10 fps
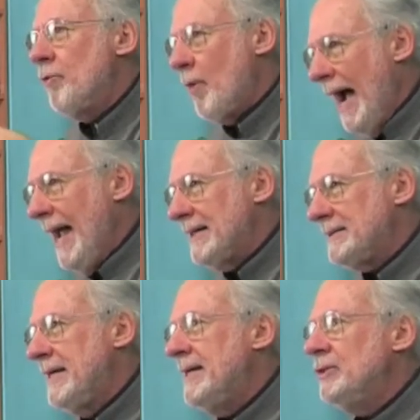in the
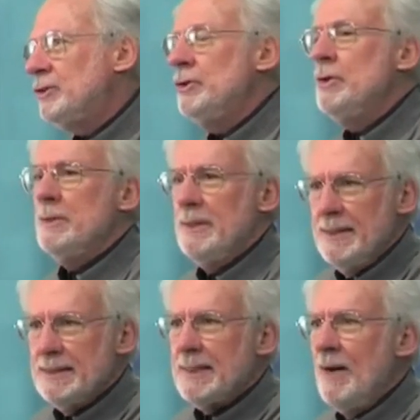riots that ensued
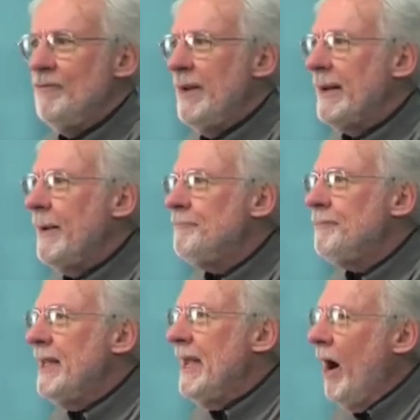in this conflict,
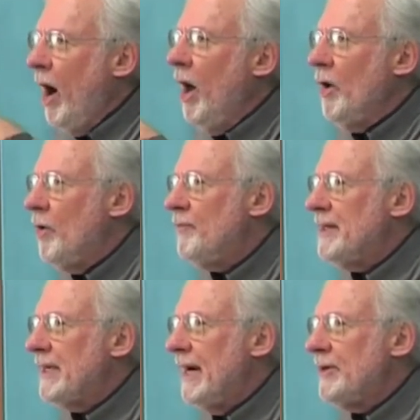all
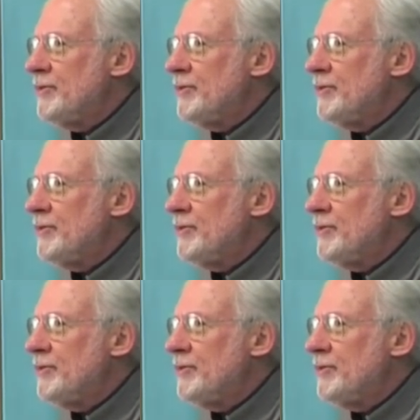over the